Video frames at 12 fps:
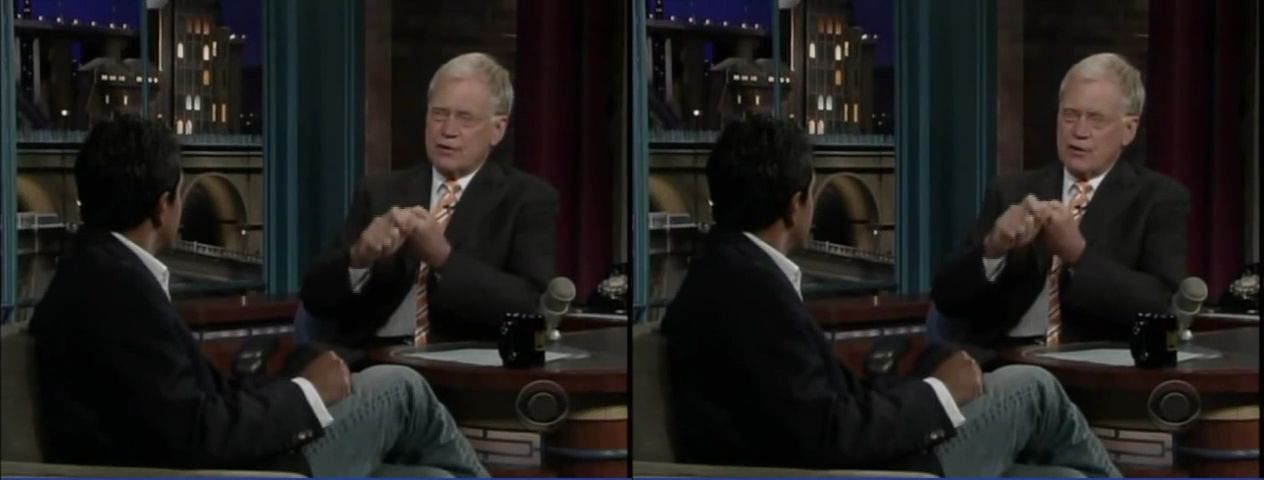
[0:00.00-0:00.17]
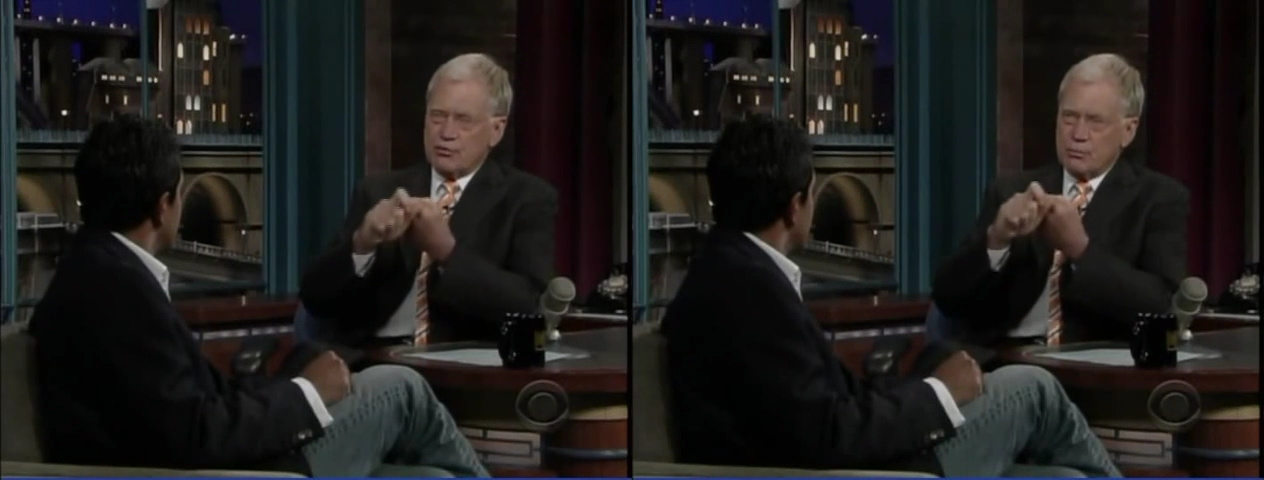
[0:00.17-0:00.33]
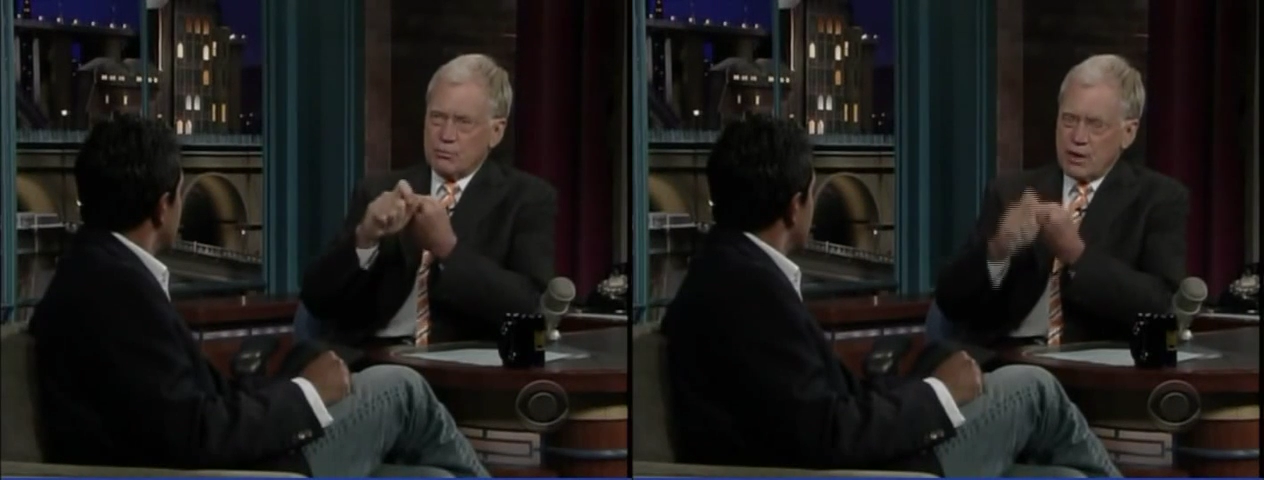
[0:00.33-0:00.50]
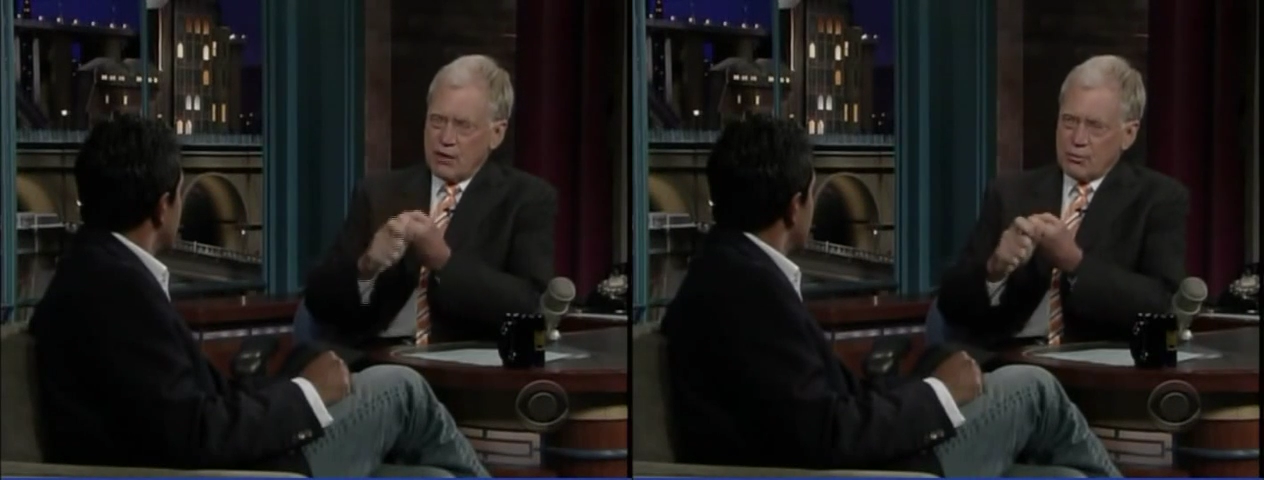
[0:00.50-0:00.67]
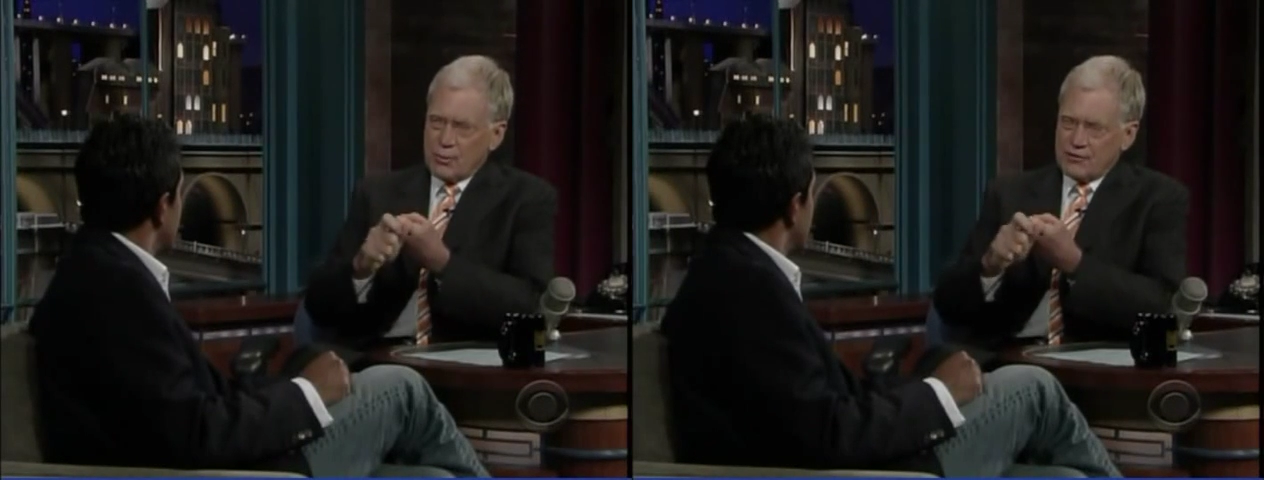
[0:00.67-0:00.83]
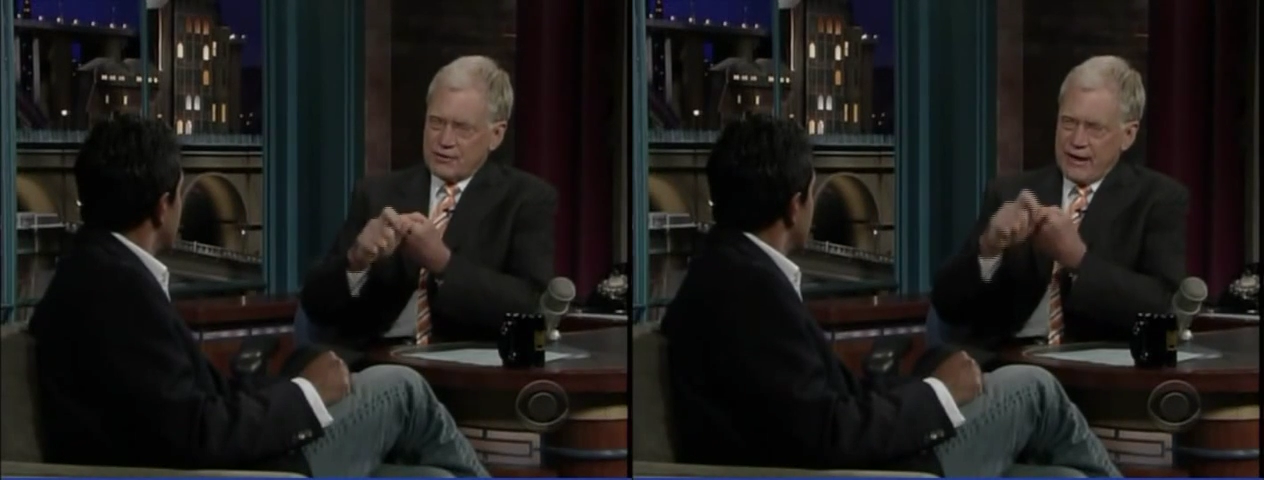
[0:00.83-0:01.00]
uh, from
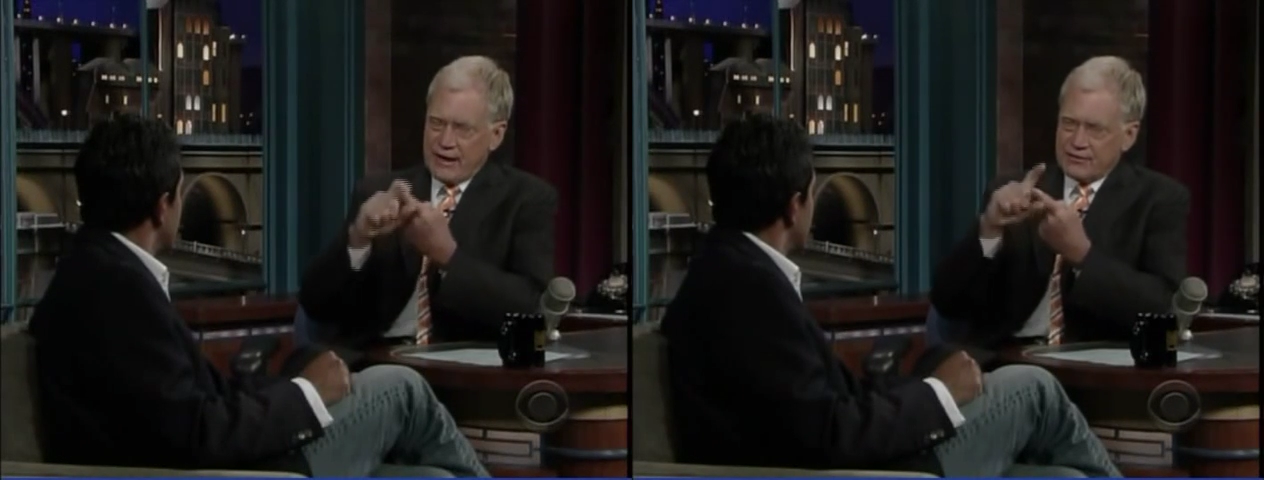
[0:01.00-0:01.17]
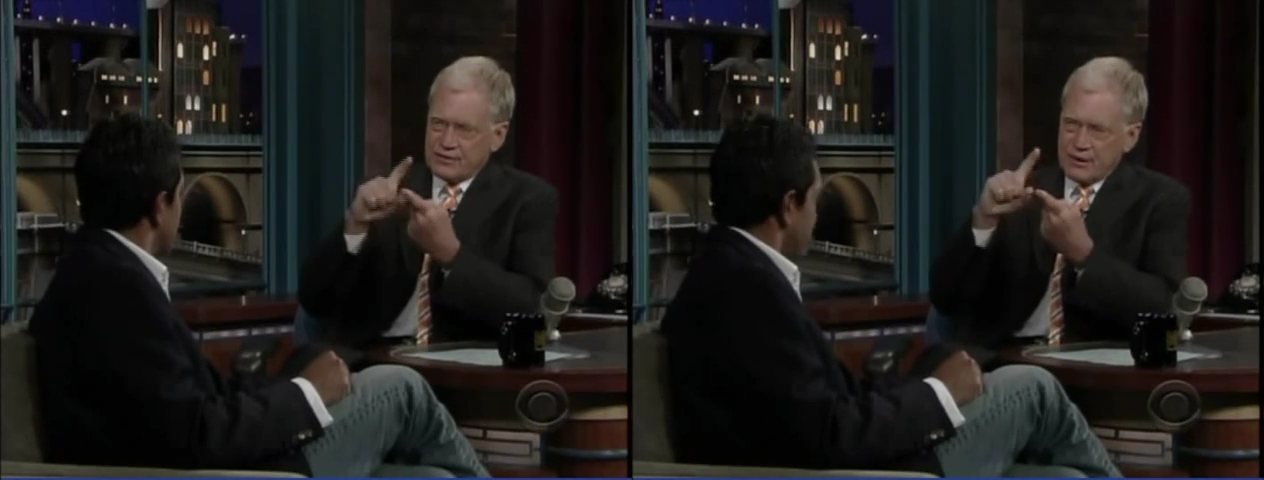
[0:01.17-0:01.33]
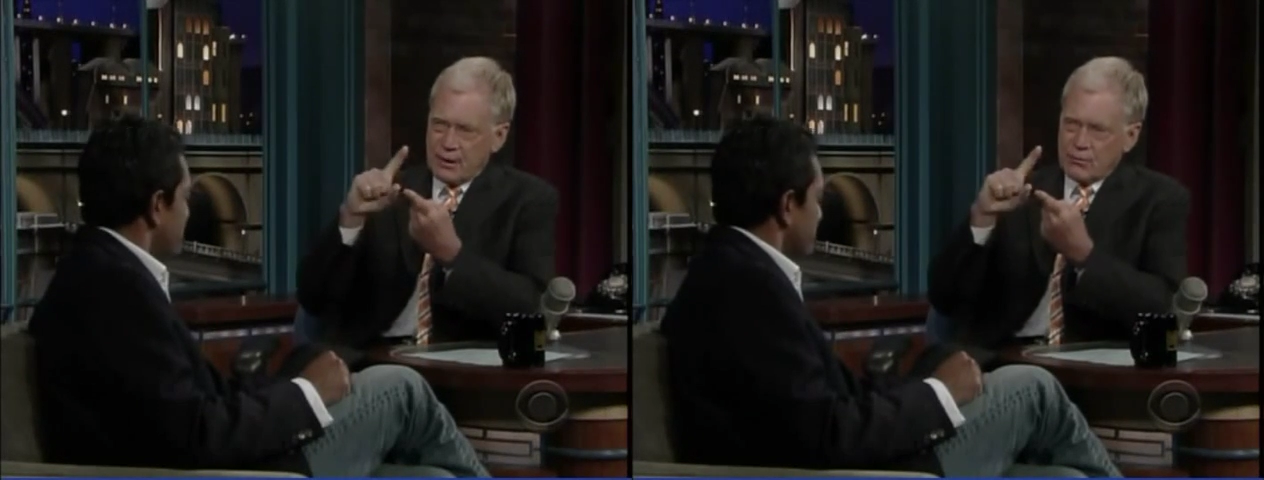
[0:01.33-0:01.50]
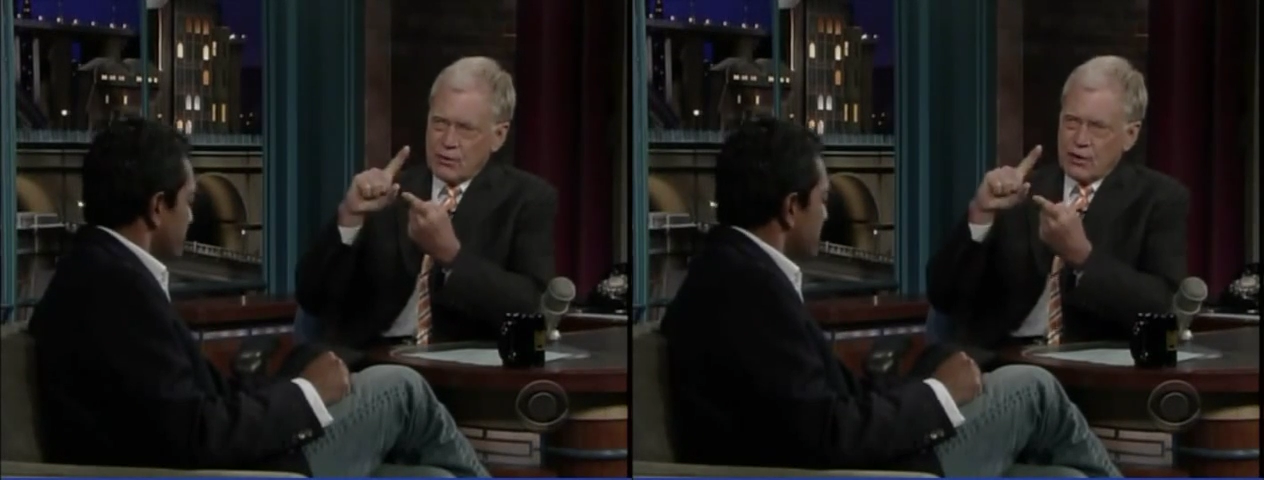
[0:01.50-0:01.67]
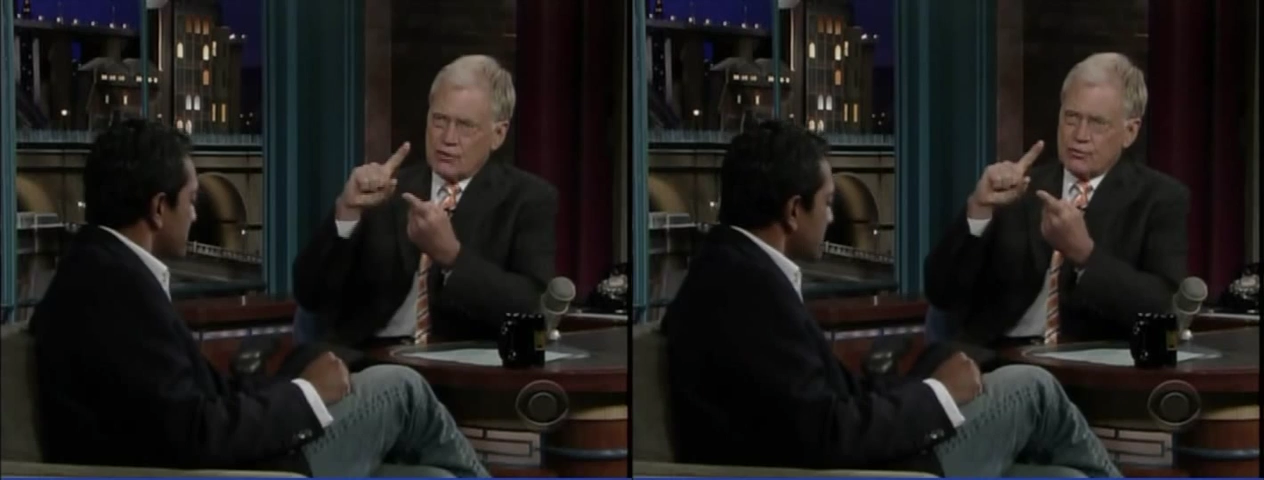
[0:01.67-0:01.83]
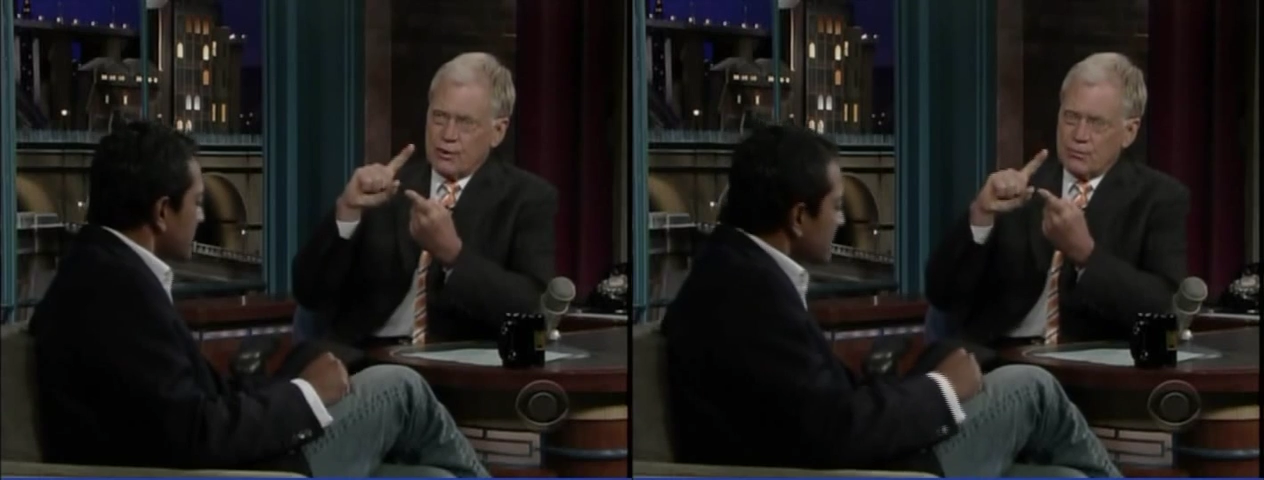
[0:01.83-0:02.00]
governments. It has to come
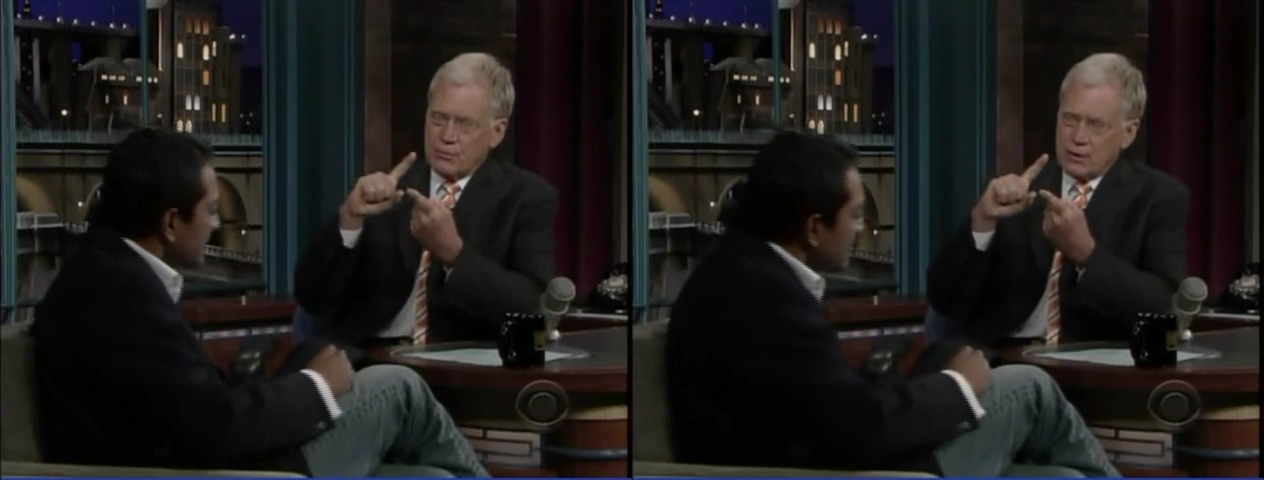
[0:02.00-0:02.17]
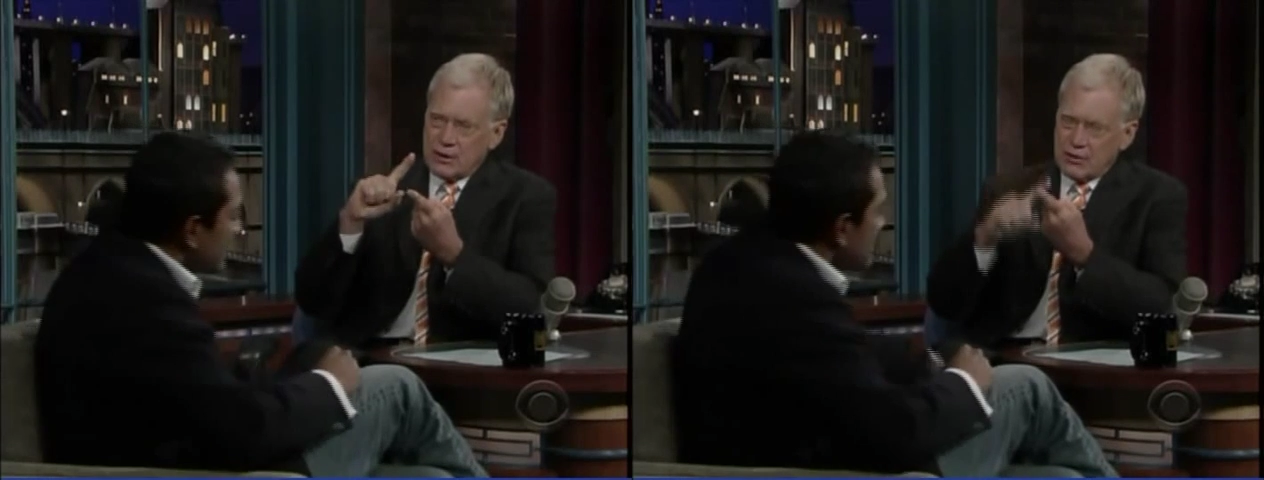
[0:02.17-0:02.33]
from uh,